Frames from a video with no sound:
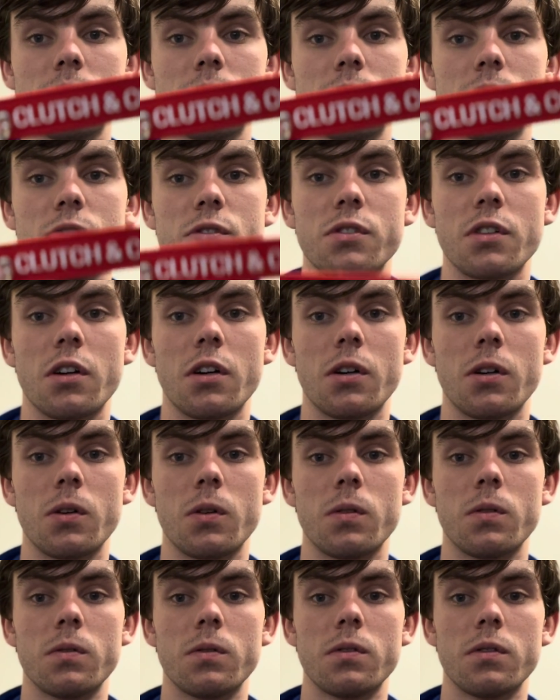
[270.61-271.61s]
So
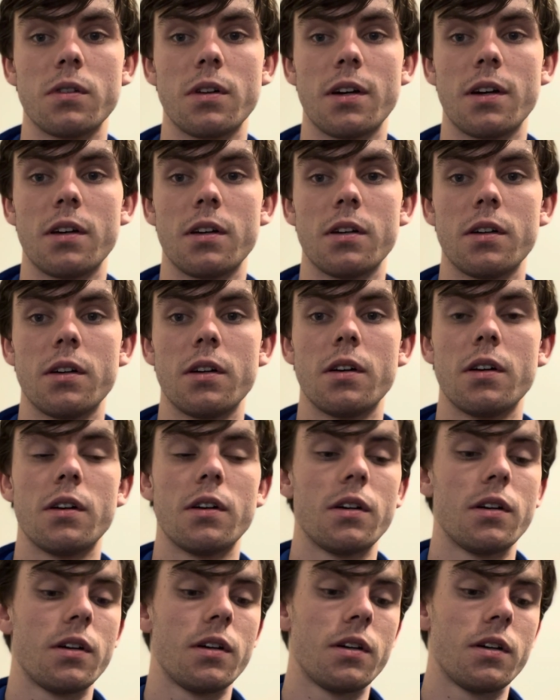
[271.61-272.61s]

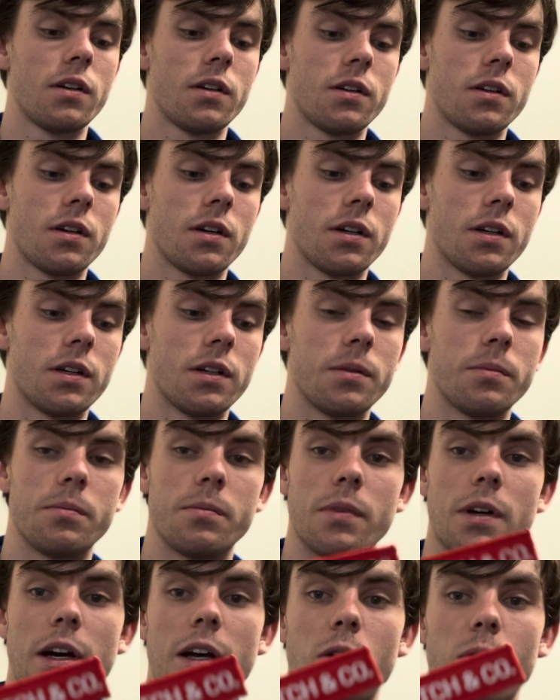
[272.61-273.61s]

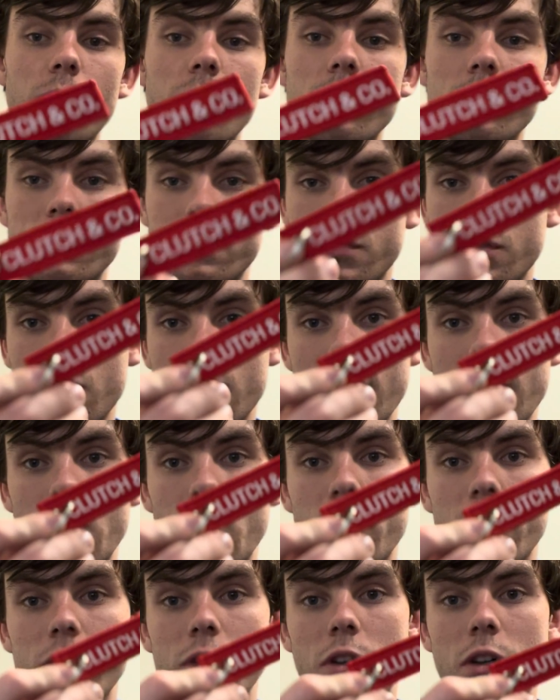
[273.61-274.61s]
I don't know how
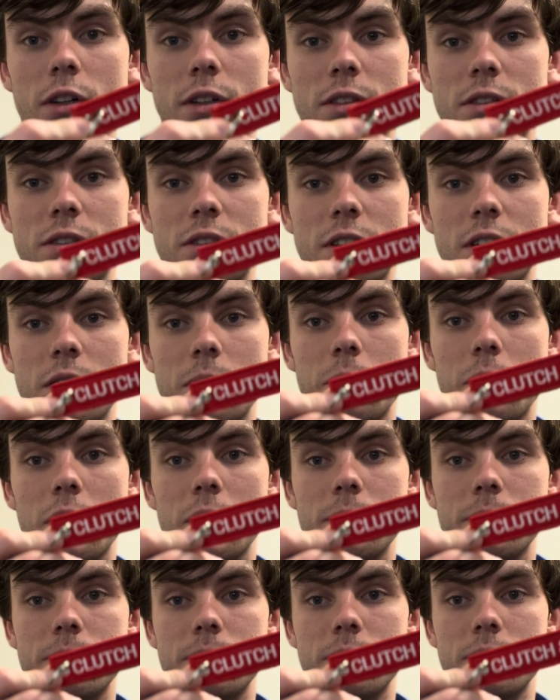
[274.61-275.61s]
well y'all can see it, but
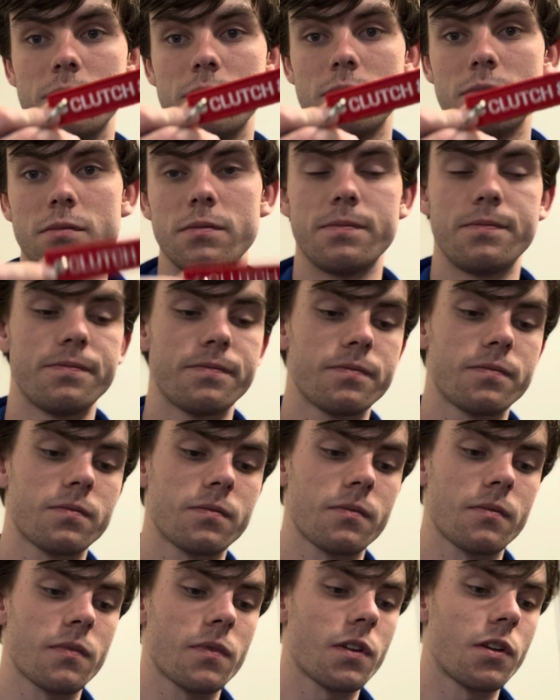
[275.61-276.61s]

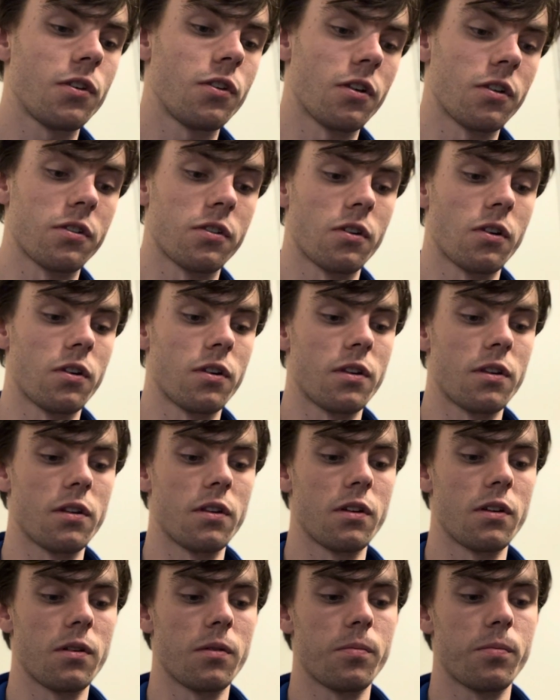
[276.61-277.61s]
y'all saw it in
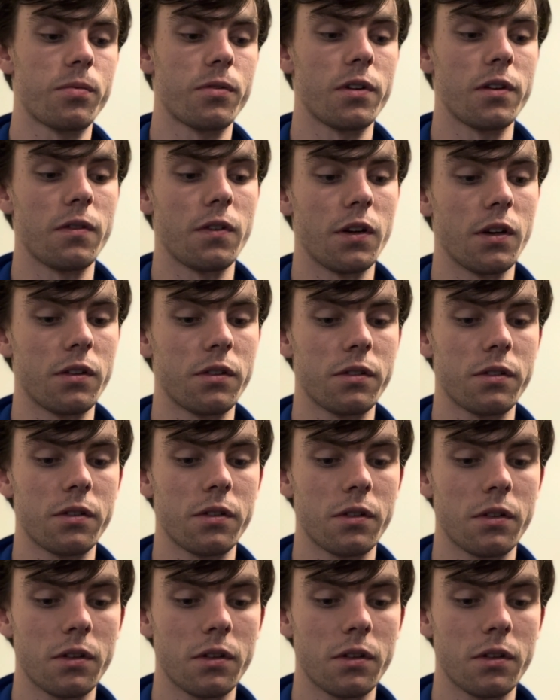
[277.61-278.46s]
the previous.